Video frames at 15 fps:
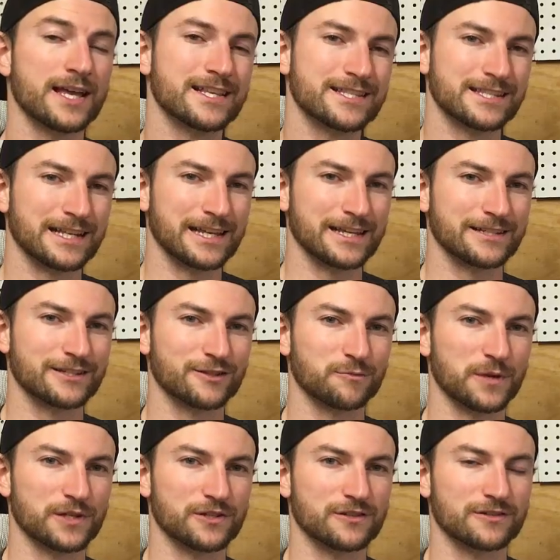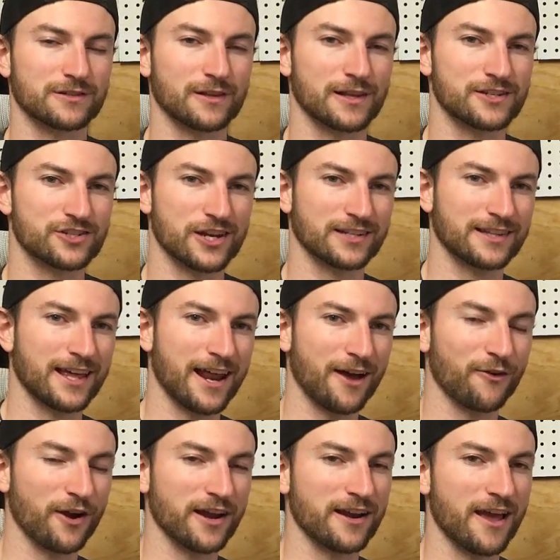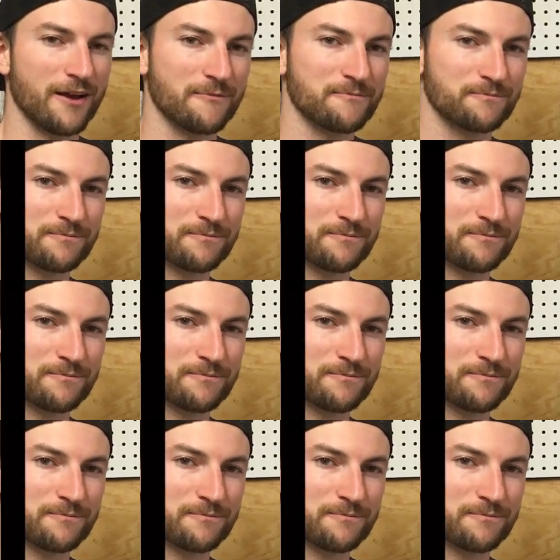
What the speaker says: sling suspension. So let's check that out right now.